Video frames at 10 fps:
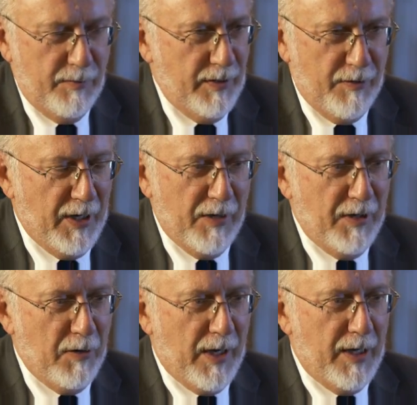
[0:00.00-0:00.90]

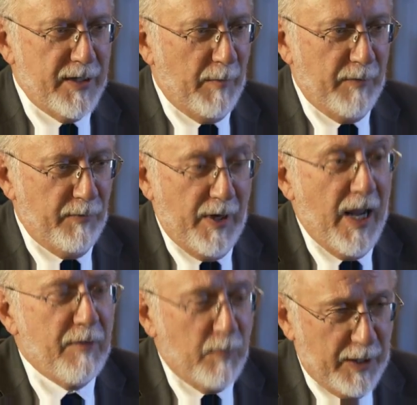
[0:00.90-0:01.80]
realized, I mean, for
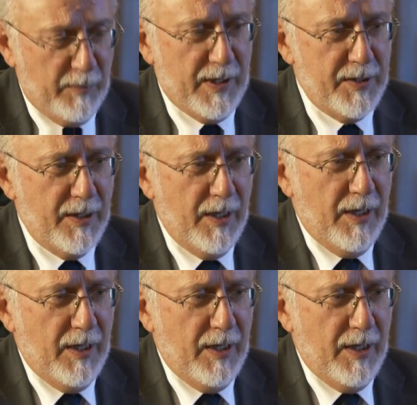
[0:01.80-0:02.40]
every one of us,